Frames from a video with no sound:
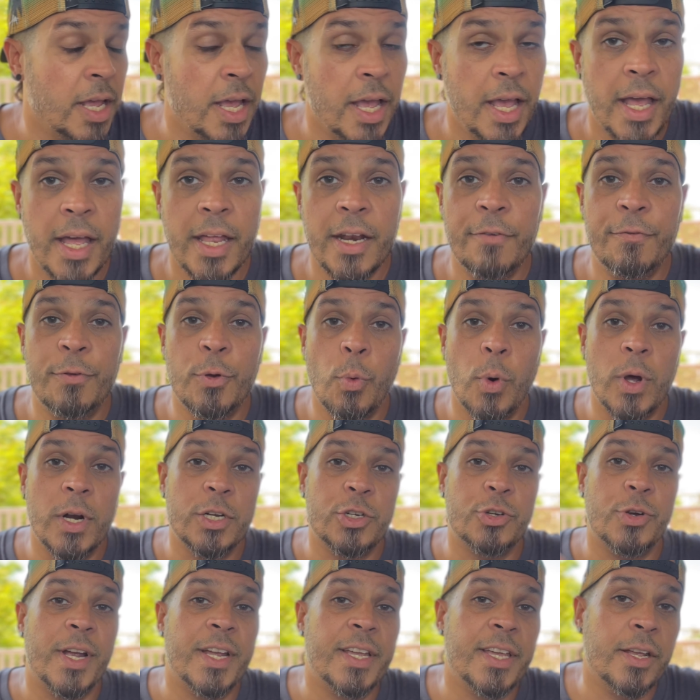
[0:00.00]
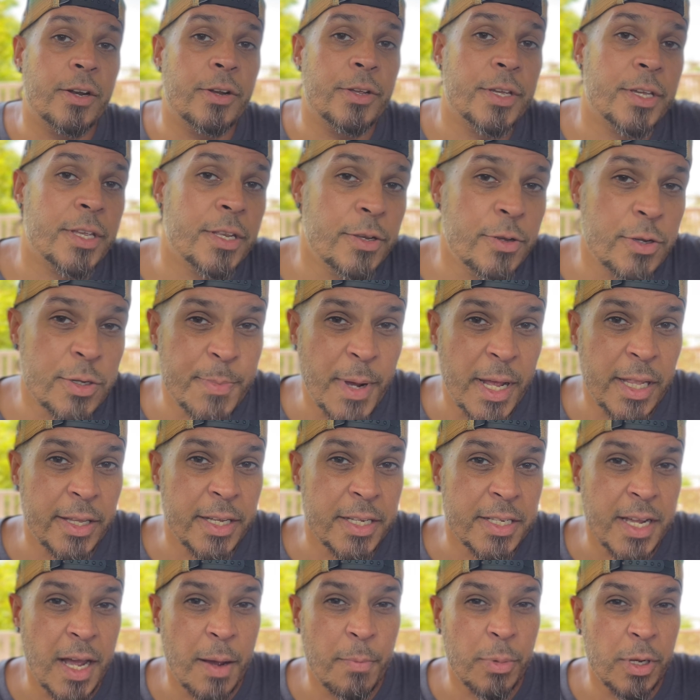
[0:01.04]
And if you want to try Kittl, you can use my link
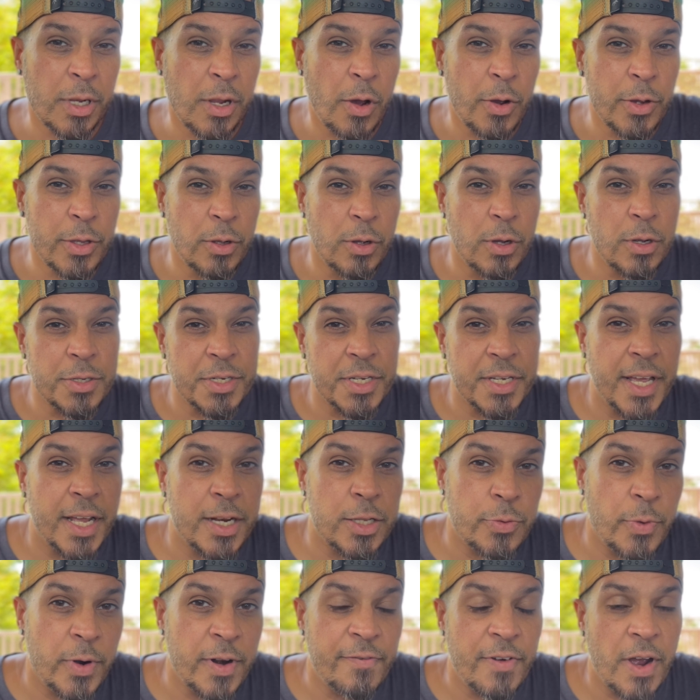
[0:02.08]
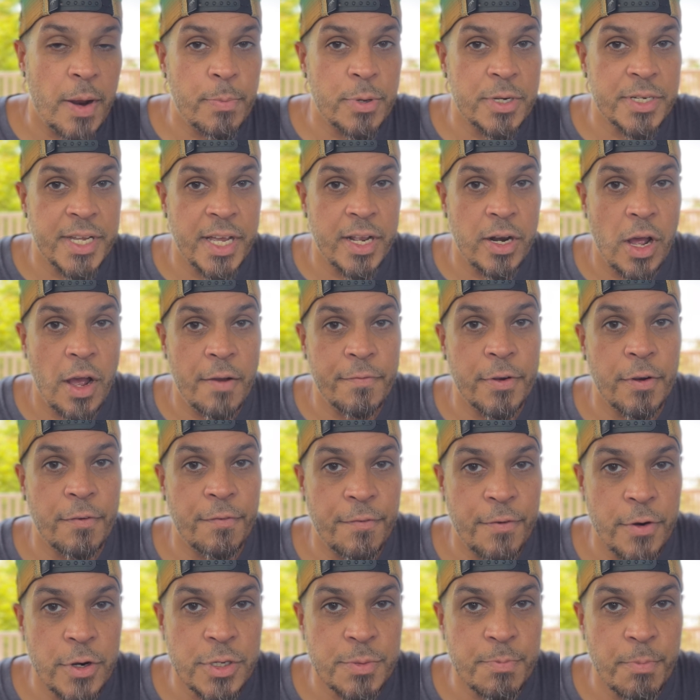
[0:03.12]
down below. You'll also get 25% off your
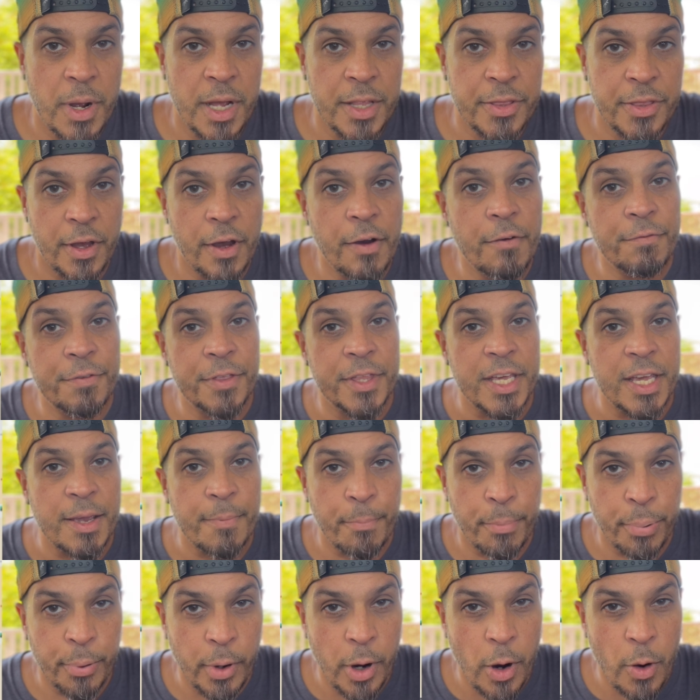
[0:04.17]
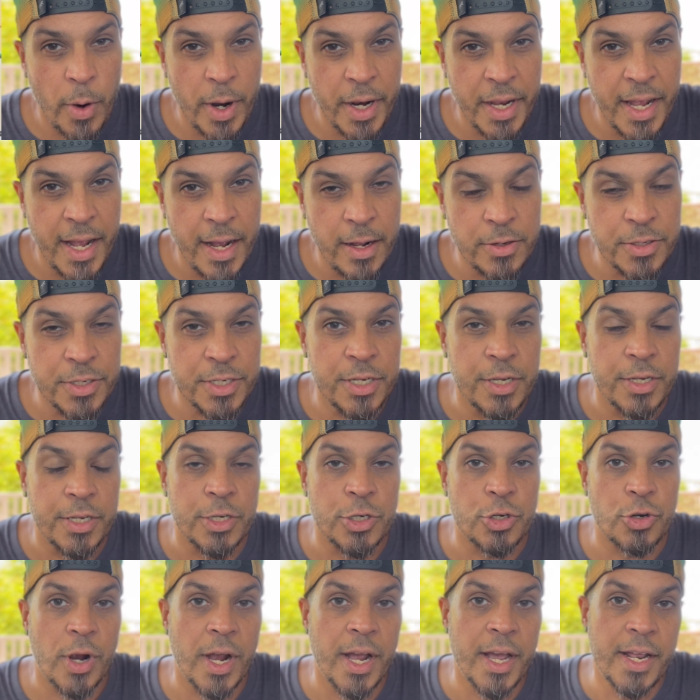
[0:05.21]
first month of the Pro account, so you can
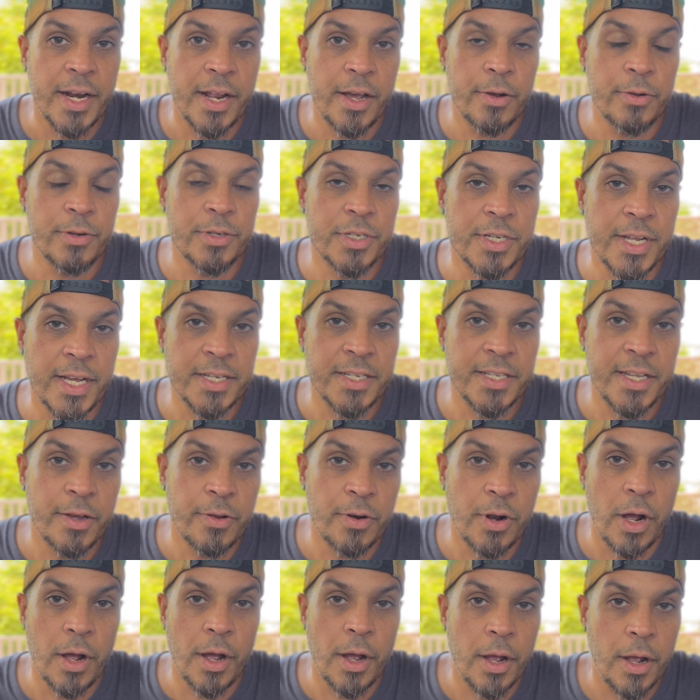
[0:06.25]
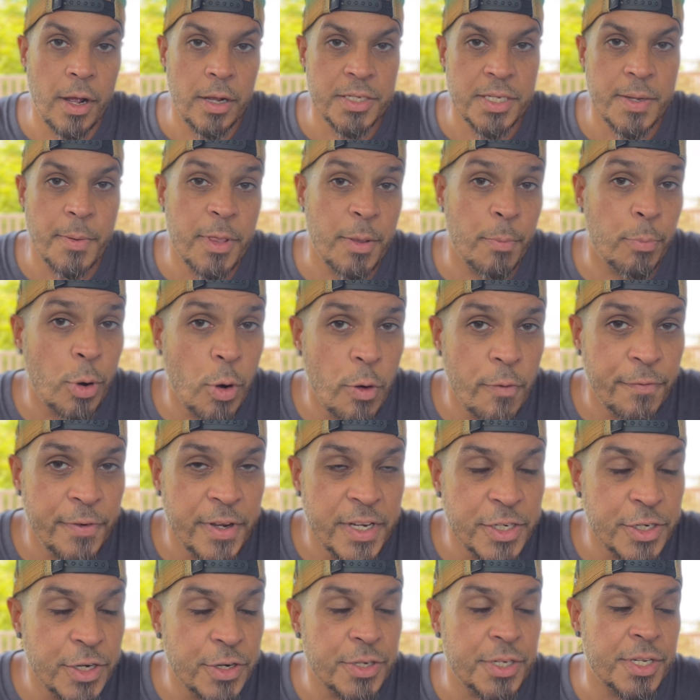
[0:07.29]
try it out and test out some of the Pro
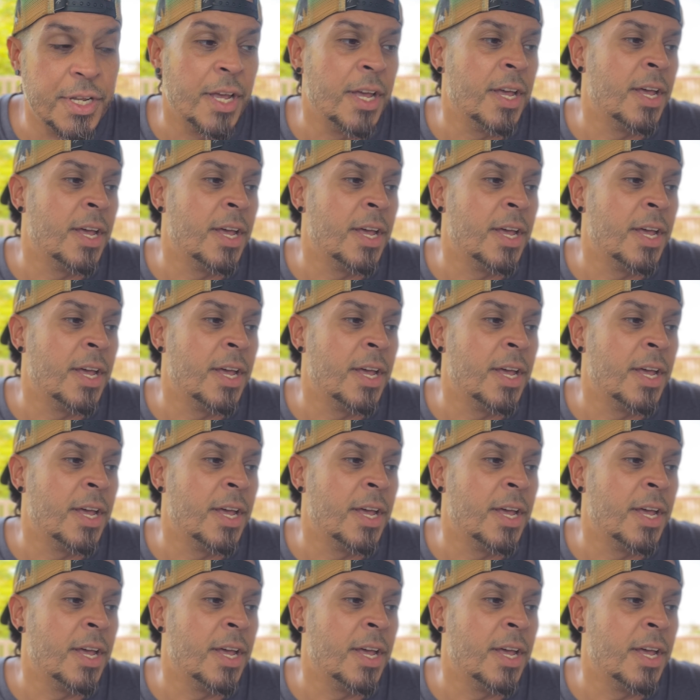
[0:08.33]
features.